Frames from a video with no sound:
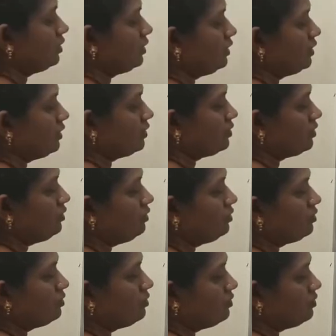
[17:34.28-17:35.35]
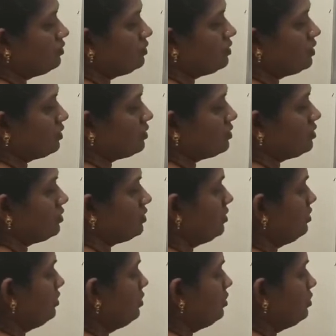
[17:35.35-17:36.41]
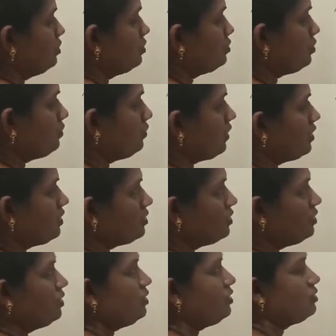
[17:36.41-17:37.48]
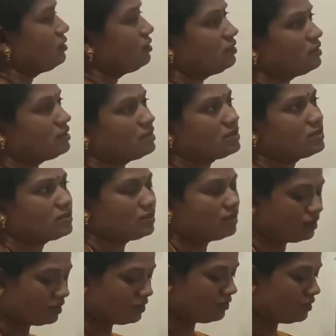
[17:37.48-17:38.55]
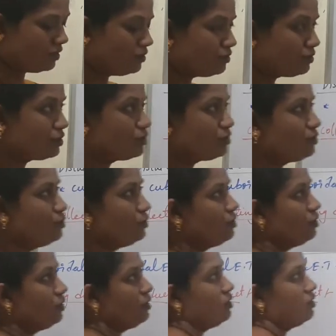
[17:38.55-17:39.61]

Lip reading: collecting duct. So finally the distal convoluted tubule.